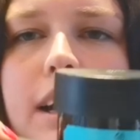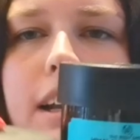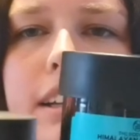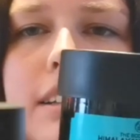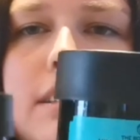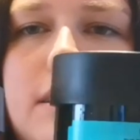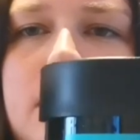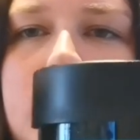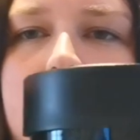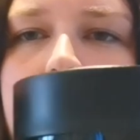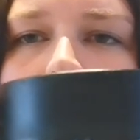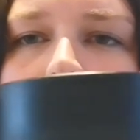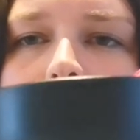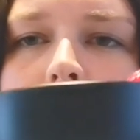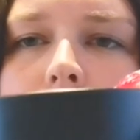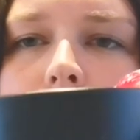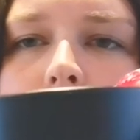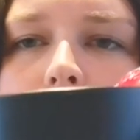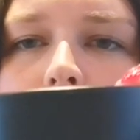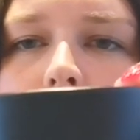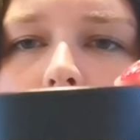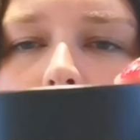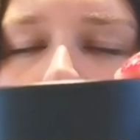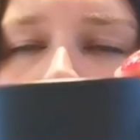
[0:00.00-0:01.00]
hands.
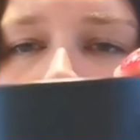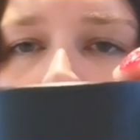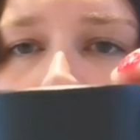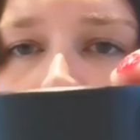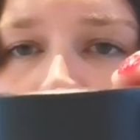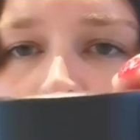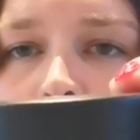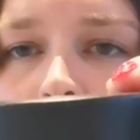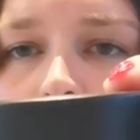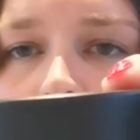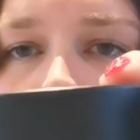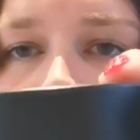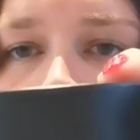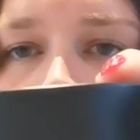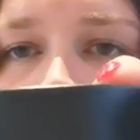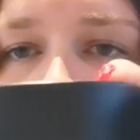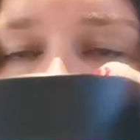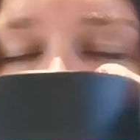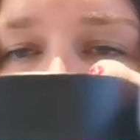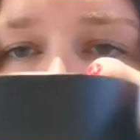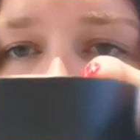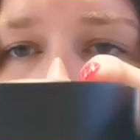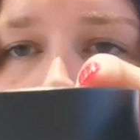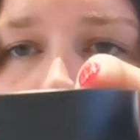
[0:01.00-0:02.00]
Um,
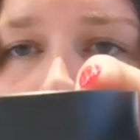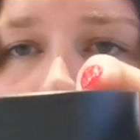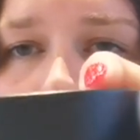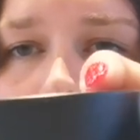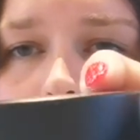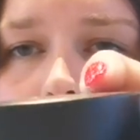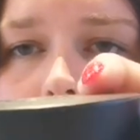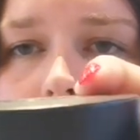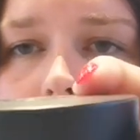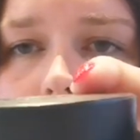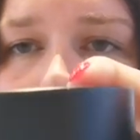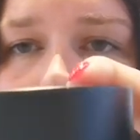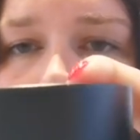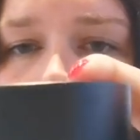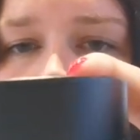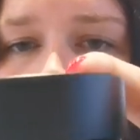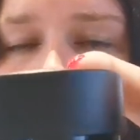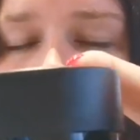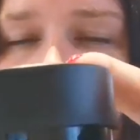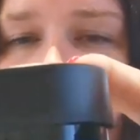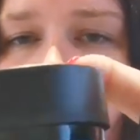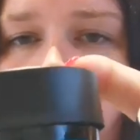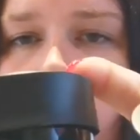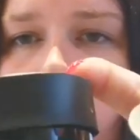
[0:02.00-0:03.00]
I've,
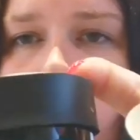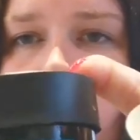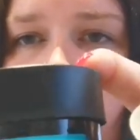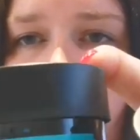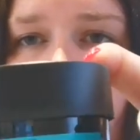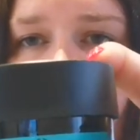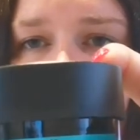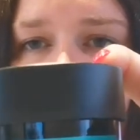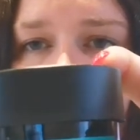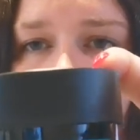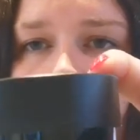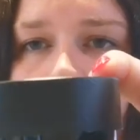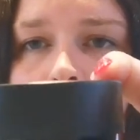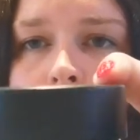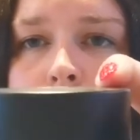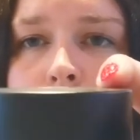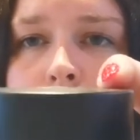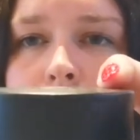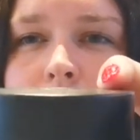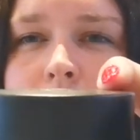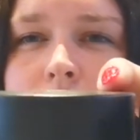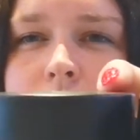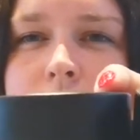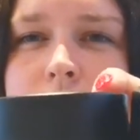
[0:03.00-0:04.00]
I
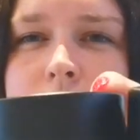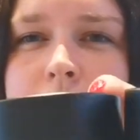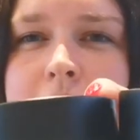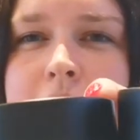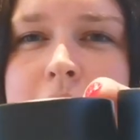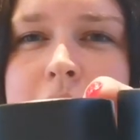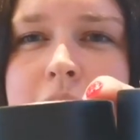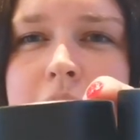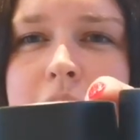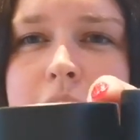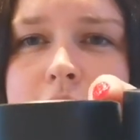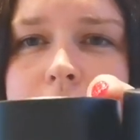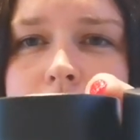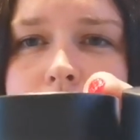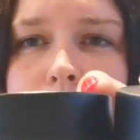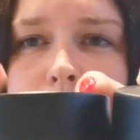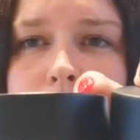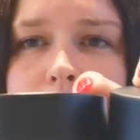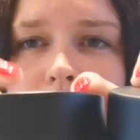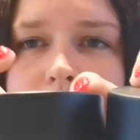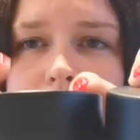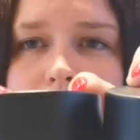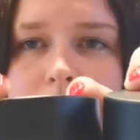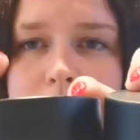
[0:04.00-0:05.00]
only really ever
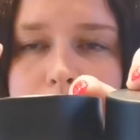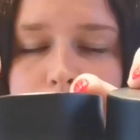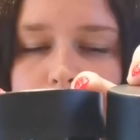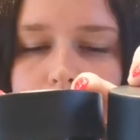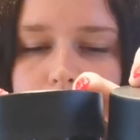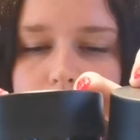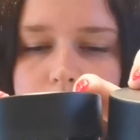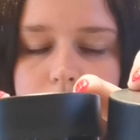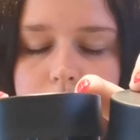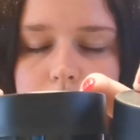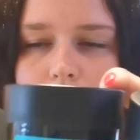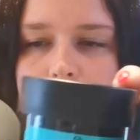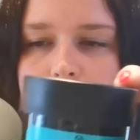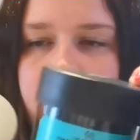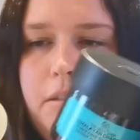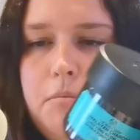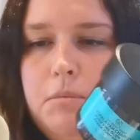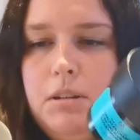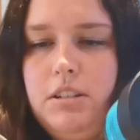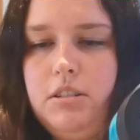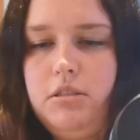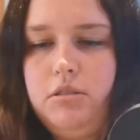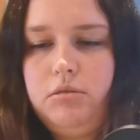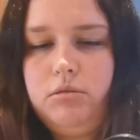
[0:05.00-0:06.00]
used this one in the
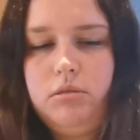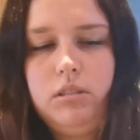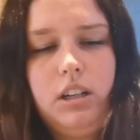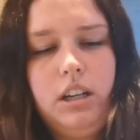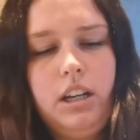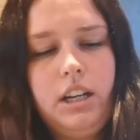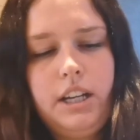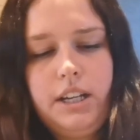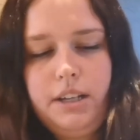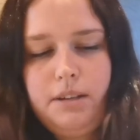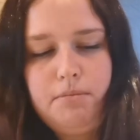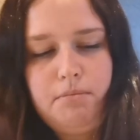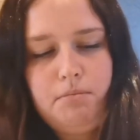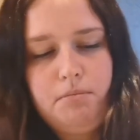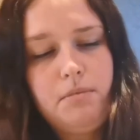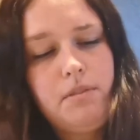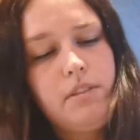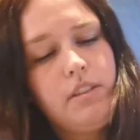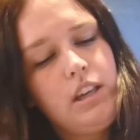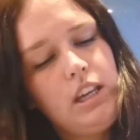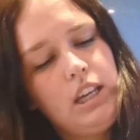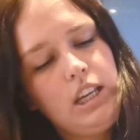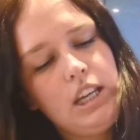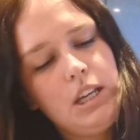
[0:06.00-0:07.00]
middle, um,
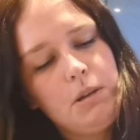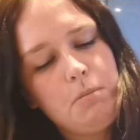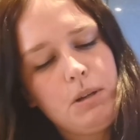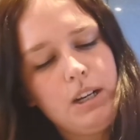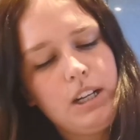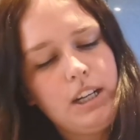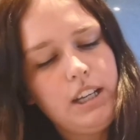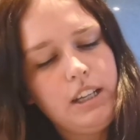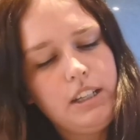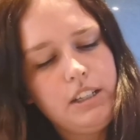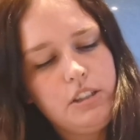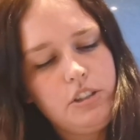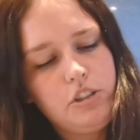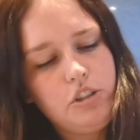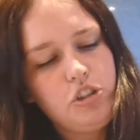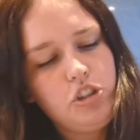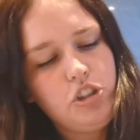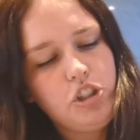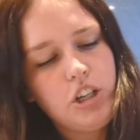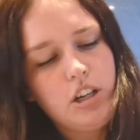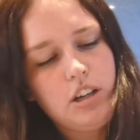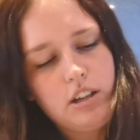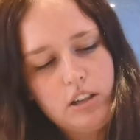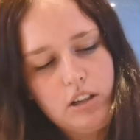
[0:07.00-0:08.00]
the Himalayan
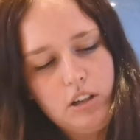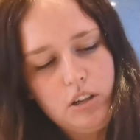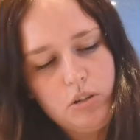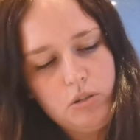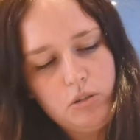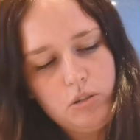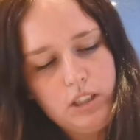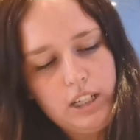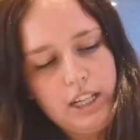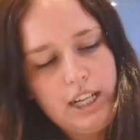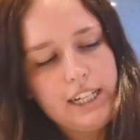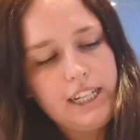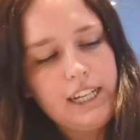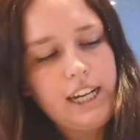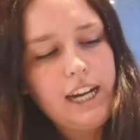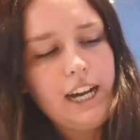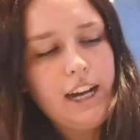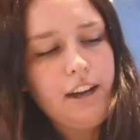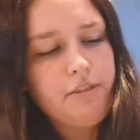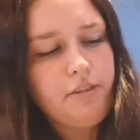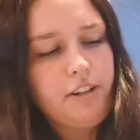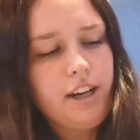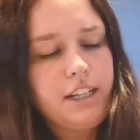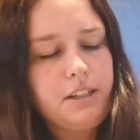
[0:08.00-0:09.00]
charcoal, and I
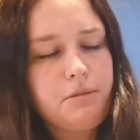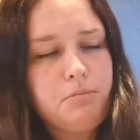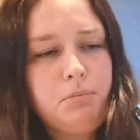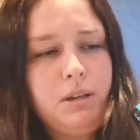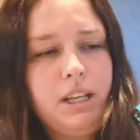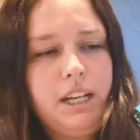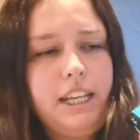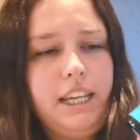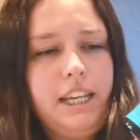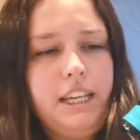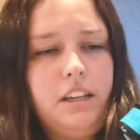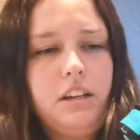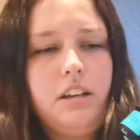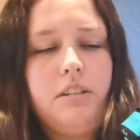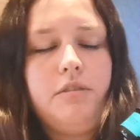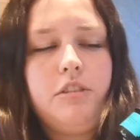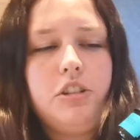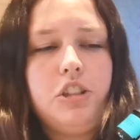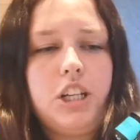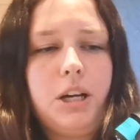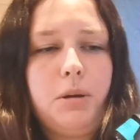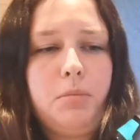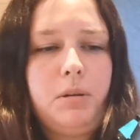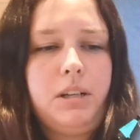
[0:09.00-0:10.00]
have had a mini of the
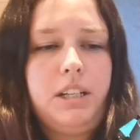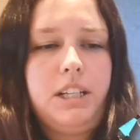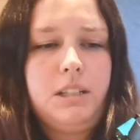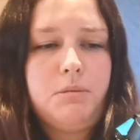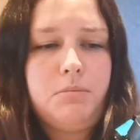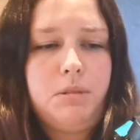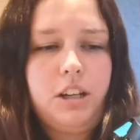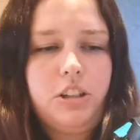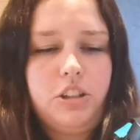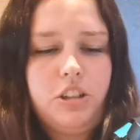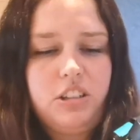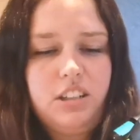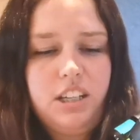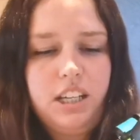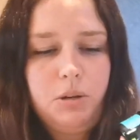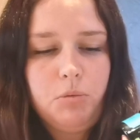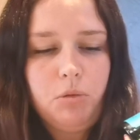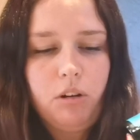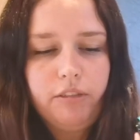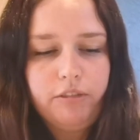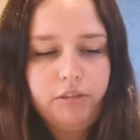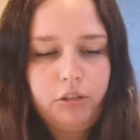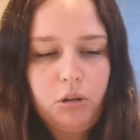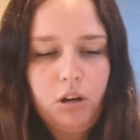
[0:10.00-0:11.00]
Japanese matcha tea
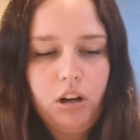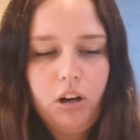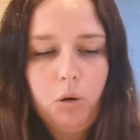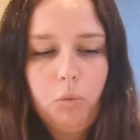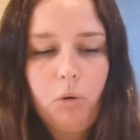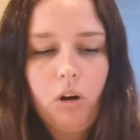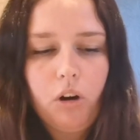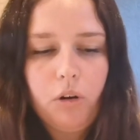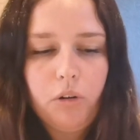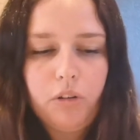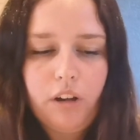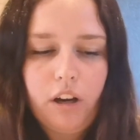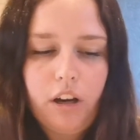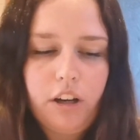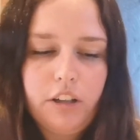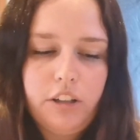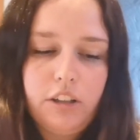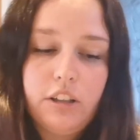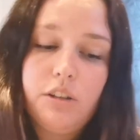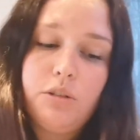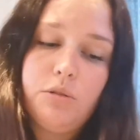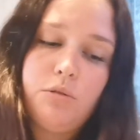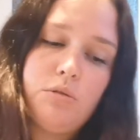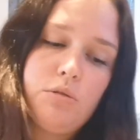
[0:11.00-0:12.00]
one for quite a while that I
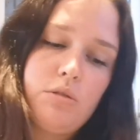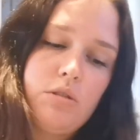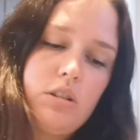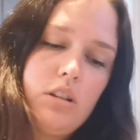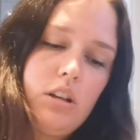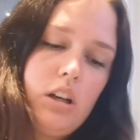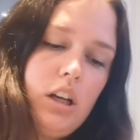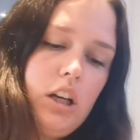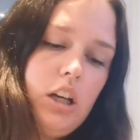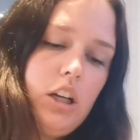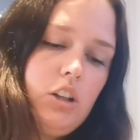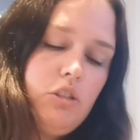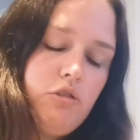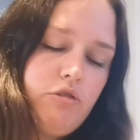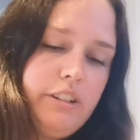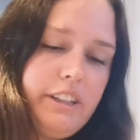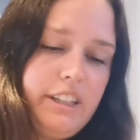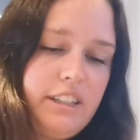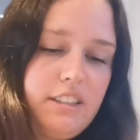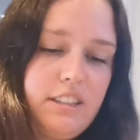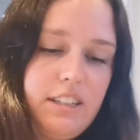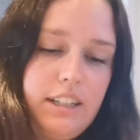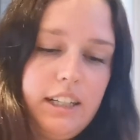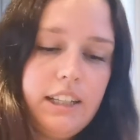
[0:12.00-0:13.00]
used
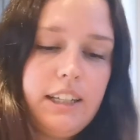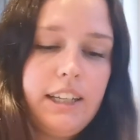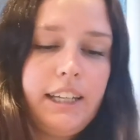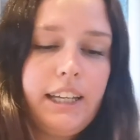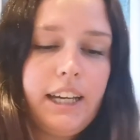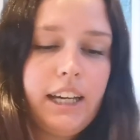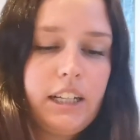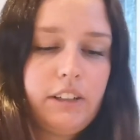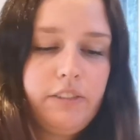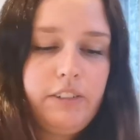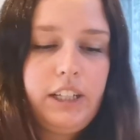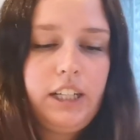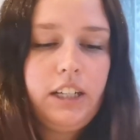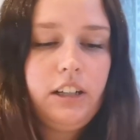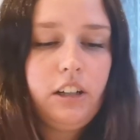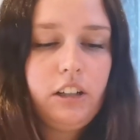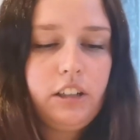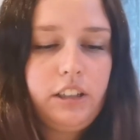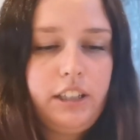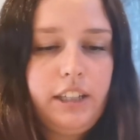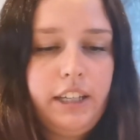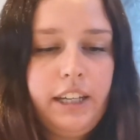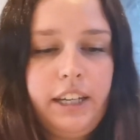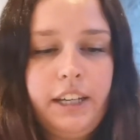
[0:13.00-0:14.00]
recently and I really
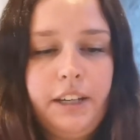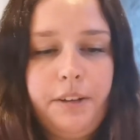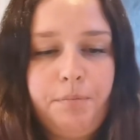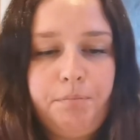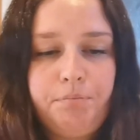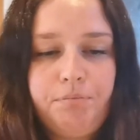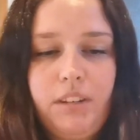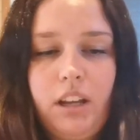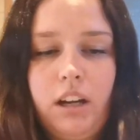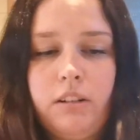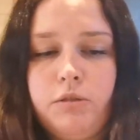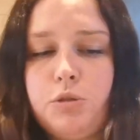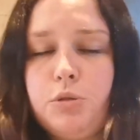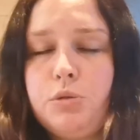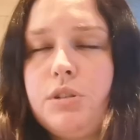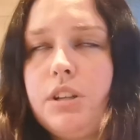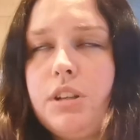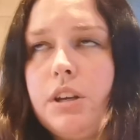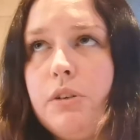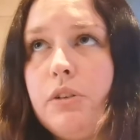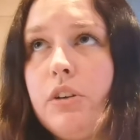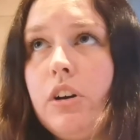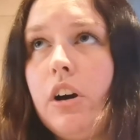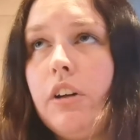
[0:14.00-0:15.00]
like it. I've
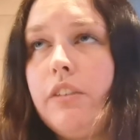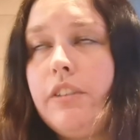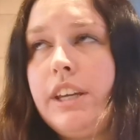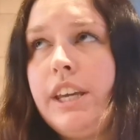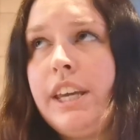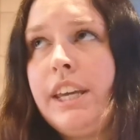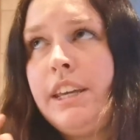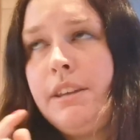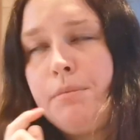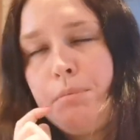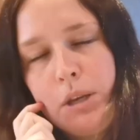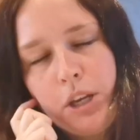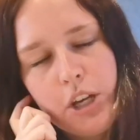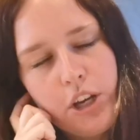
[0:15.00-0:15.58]
also got the